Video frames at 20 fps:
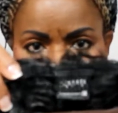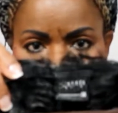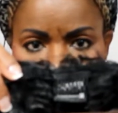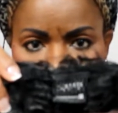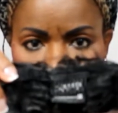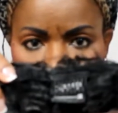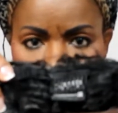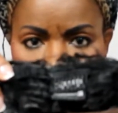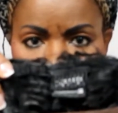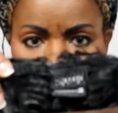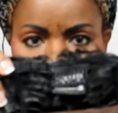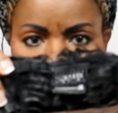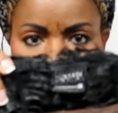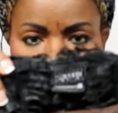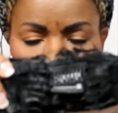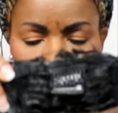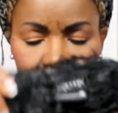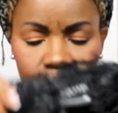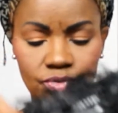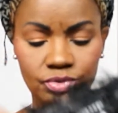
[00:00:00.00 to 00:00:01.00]

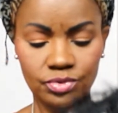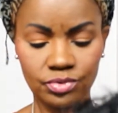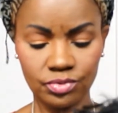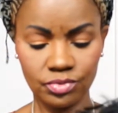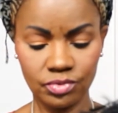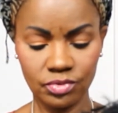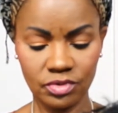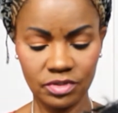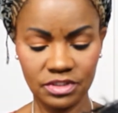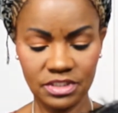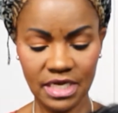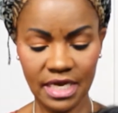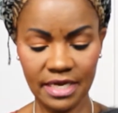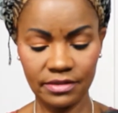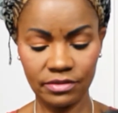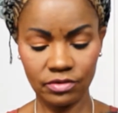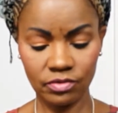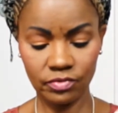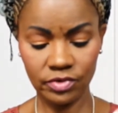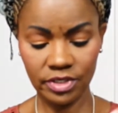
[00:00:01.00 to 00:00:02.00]
ties to
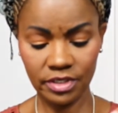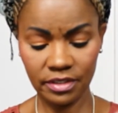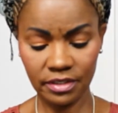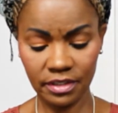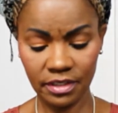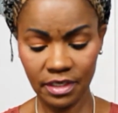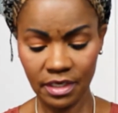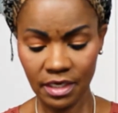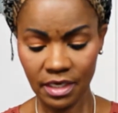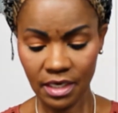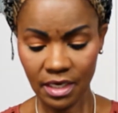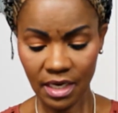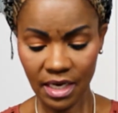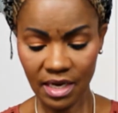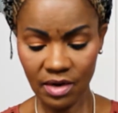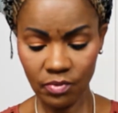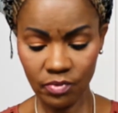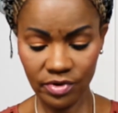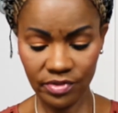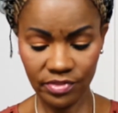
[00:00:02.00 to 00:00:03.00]
tighten the wig.
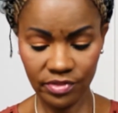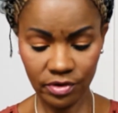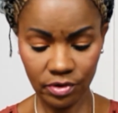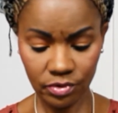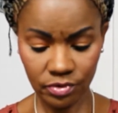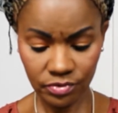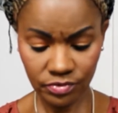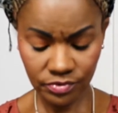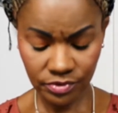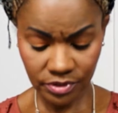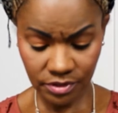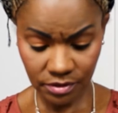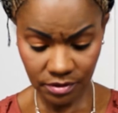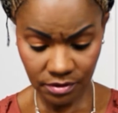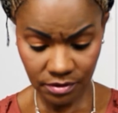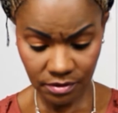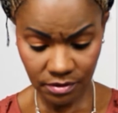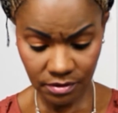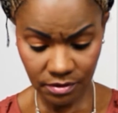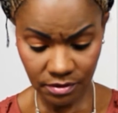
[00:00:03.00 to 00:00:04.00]
And with those,
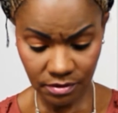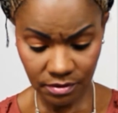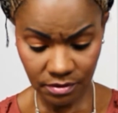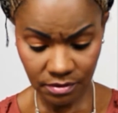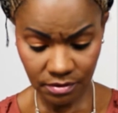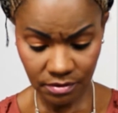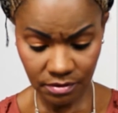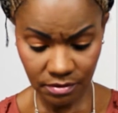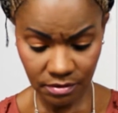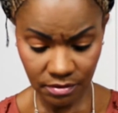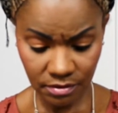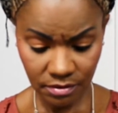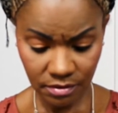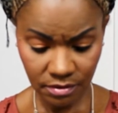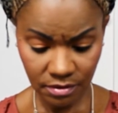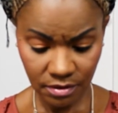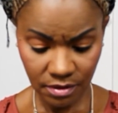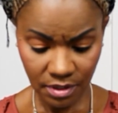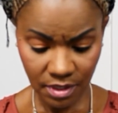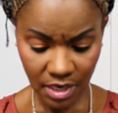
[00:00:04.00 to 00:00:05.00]

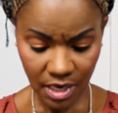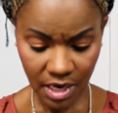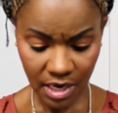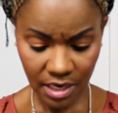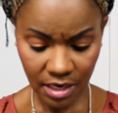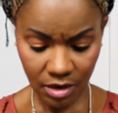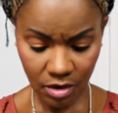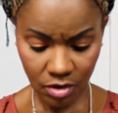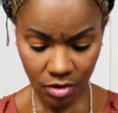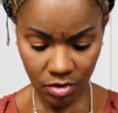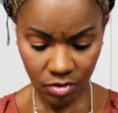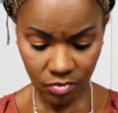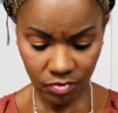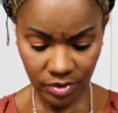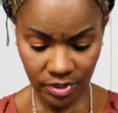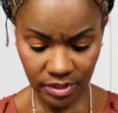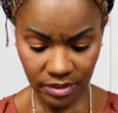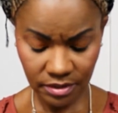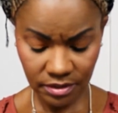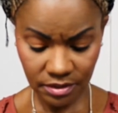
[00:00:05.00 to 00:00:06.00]
I
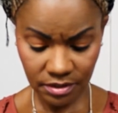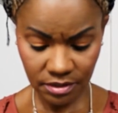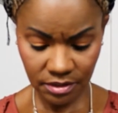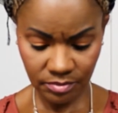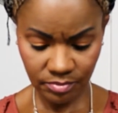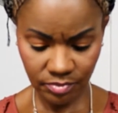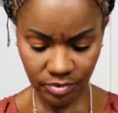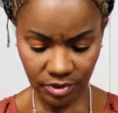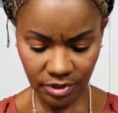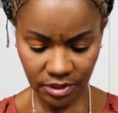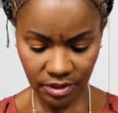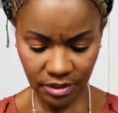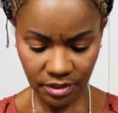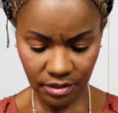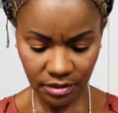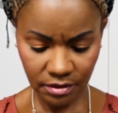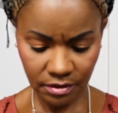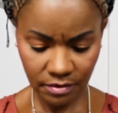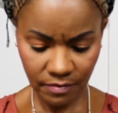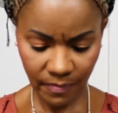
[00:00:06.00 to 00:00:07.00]
always
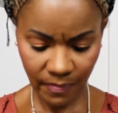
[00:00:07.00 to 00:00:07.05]
simply